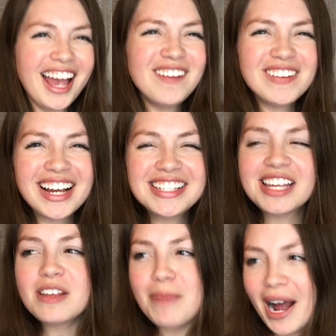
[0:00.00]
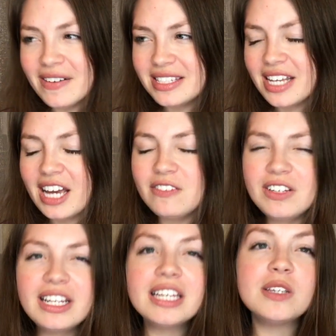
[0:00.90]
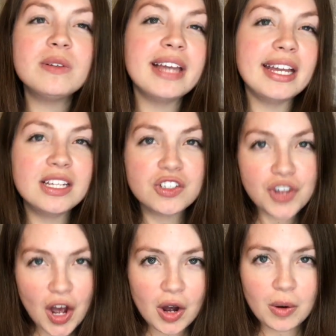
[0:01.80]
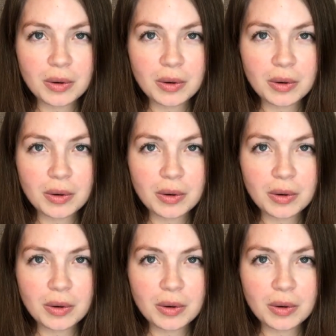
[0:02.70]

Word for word: And when I say the bounce, I feel like you ladies know.